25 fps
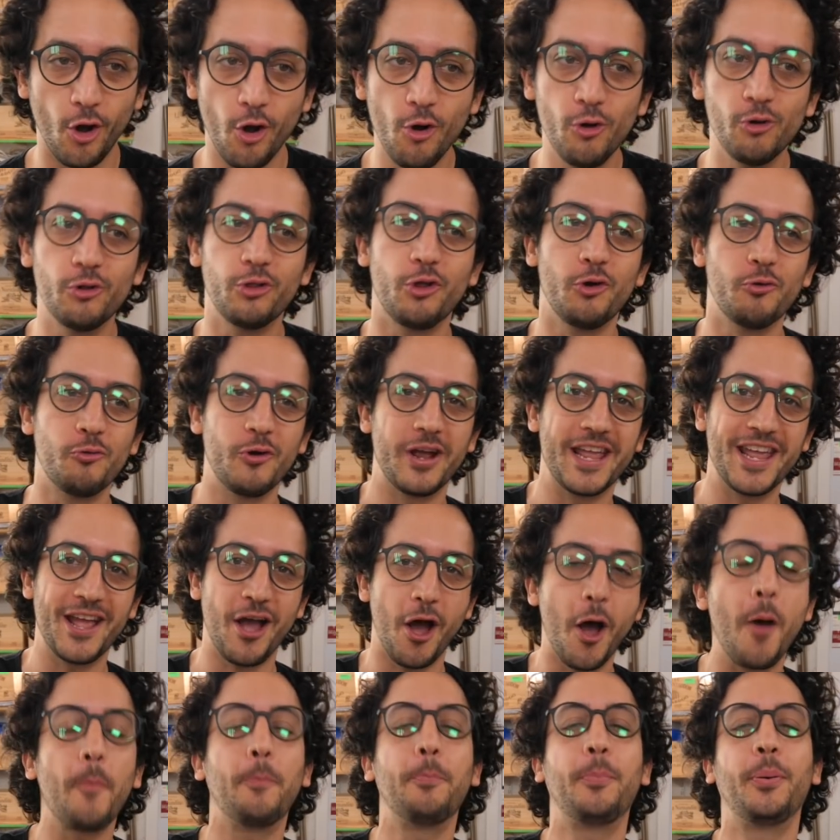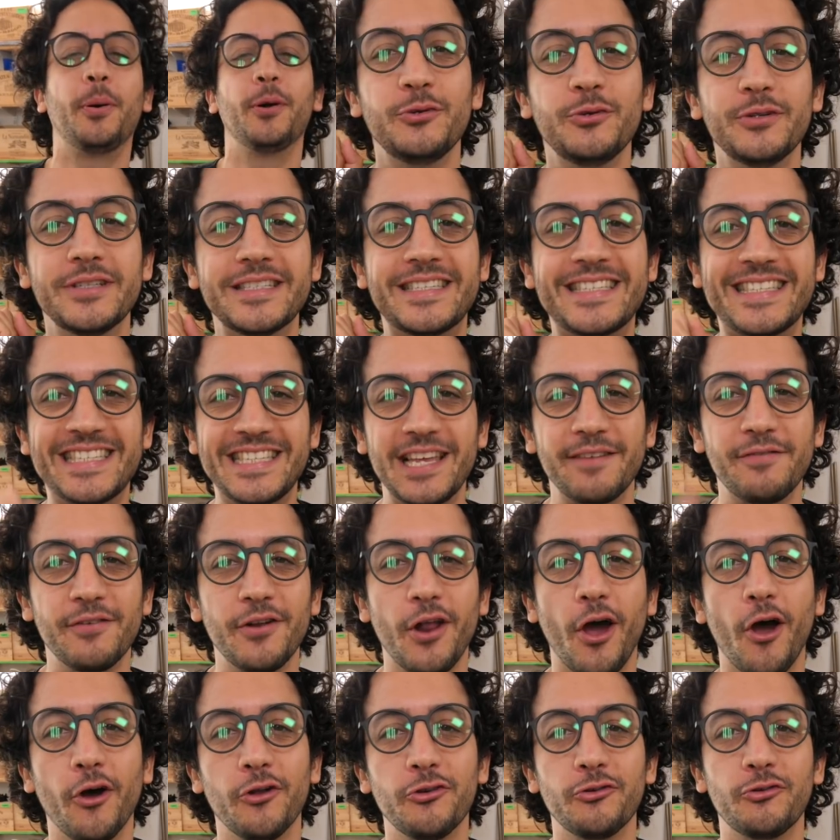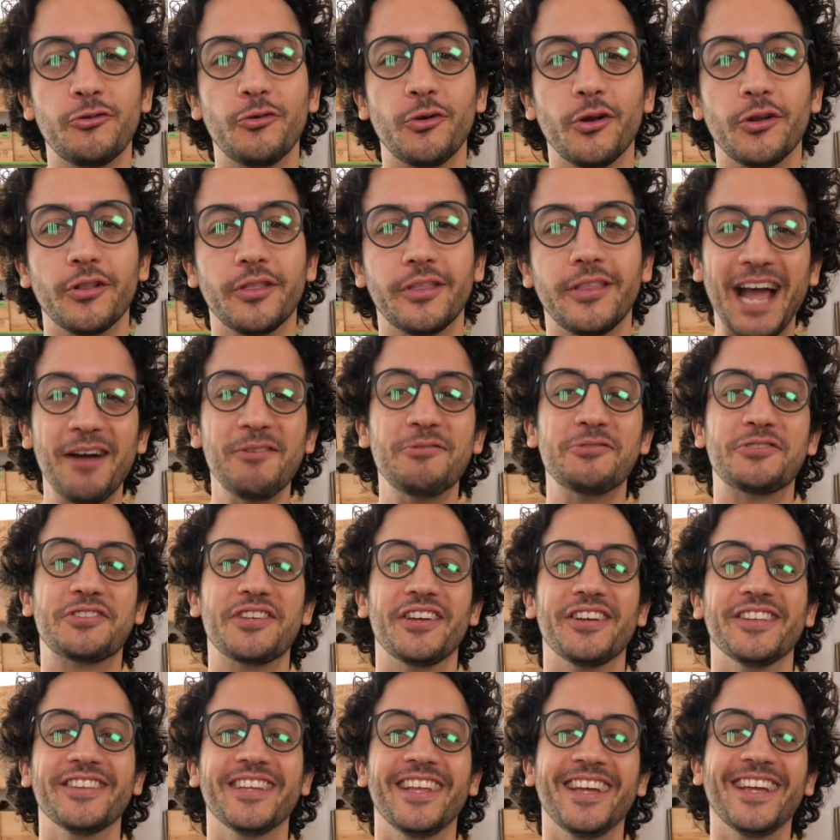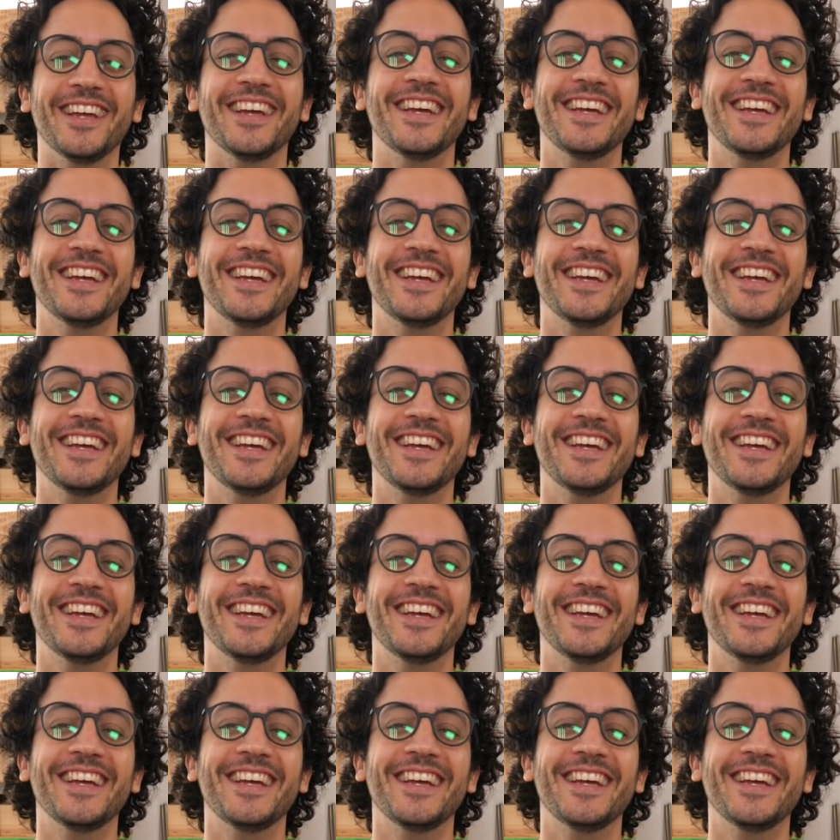all the way up to seven hundred thousand